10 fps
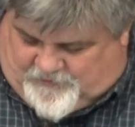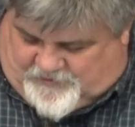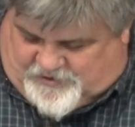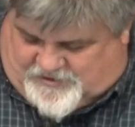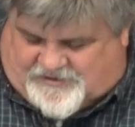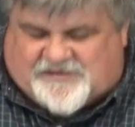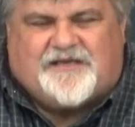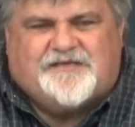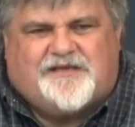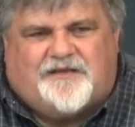they're just
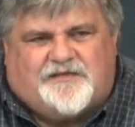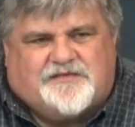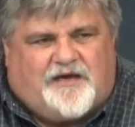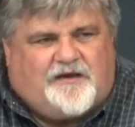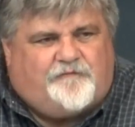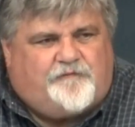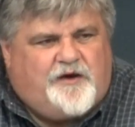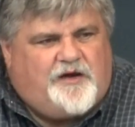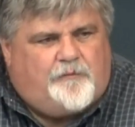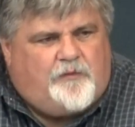seizing this kind of
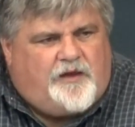freedom.